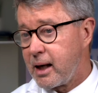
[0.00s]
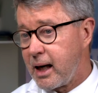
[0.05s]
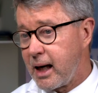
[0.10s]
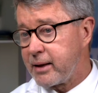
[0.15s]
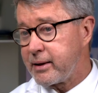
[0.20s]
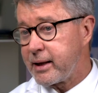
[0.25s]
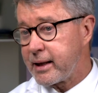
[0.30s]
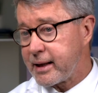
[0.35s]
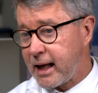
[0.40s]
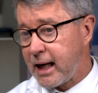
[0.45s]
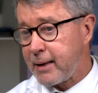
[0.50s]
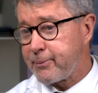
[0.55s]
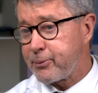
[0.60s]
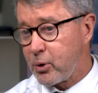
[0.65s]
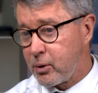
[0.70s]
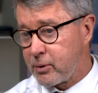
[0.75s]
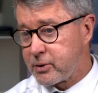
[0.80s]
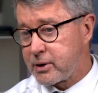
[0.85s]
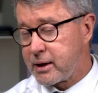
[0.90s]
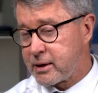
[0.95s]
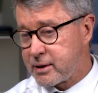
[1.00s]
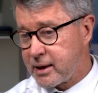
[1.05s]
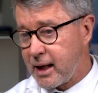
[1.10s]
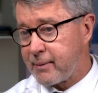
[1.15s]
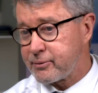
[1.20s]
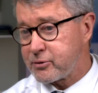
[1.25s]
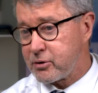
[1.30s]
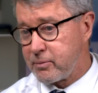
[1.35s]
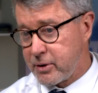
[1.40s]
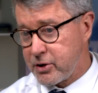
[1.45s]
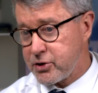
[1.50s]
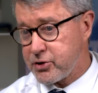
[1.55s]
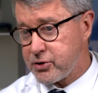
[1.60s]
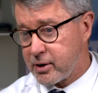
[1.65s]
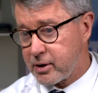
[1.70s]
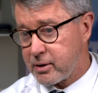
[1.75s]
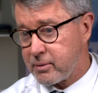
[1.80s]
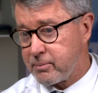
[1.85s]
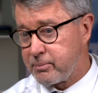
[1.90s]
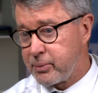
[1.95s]
I think April is
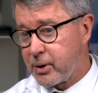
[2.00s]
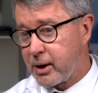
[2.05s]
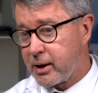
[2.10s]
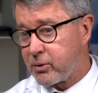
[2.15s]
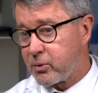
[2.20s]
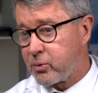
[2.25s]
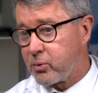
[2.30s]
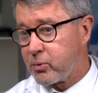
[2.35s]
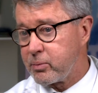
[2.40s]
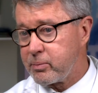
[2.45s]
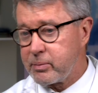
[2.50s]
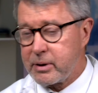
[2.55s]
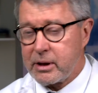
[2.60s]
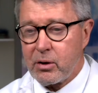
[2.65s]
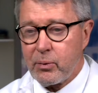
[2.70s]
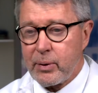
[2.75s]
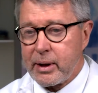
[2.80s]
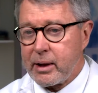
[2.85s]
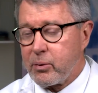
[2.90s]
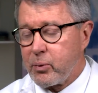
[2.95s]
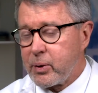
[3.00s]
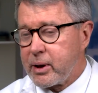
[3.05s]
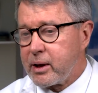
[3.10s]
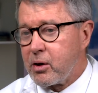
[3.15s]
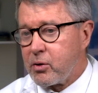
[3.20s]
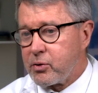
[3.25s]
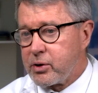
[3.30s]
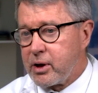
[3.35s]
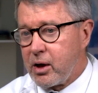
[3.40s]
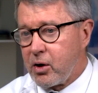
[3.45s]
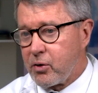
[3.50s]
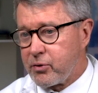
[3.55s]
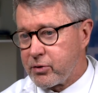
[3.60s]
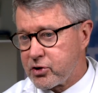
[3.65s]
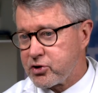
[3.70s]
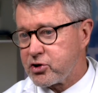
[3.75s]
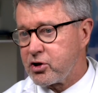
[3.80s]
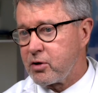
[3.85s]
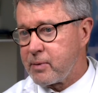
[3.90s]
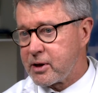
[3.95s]
optimistic, but you know we, we don't know.
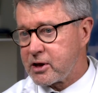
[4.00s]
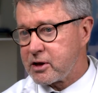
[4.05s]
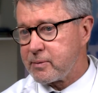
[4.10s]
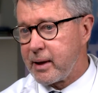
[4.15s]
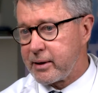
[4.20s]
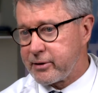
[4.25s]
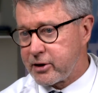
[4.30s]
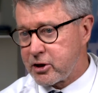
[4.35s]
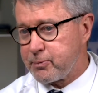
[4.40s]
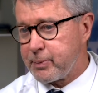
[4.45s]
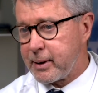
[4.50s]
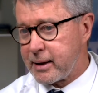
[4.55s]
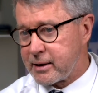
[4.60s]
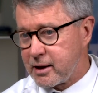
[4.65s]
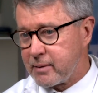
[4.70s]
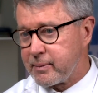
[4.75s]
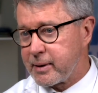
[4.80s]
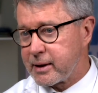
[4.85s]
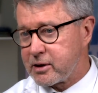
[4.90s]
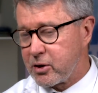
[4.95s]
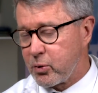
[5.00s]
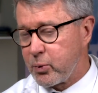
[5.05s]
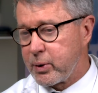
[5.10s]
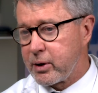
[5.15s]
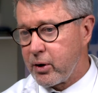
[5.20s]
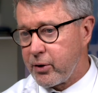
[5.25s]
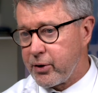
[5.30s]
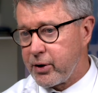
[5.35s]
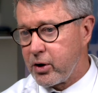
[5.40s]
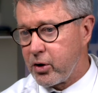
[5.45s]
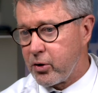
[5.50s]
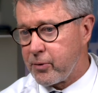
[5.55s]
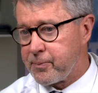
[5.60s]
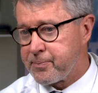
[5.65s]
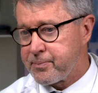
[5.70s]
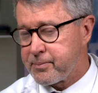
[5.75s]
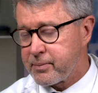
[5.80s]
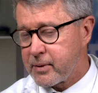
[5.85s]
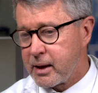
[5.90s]
There's so much about this pandemic that we don't know.